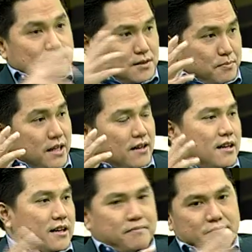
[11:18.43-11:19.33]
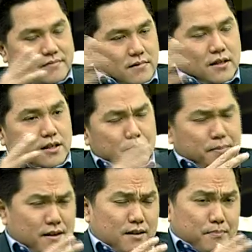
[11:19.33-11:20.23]
the bigger claim, the
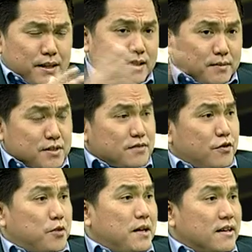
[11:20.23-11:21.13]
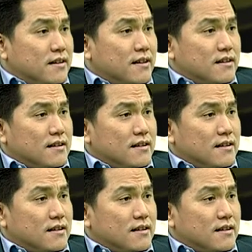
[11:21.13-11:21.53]
big teams from other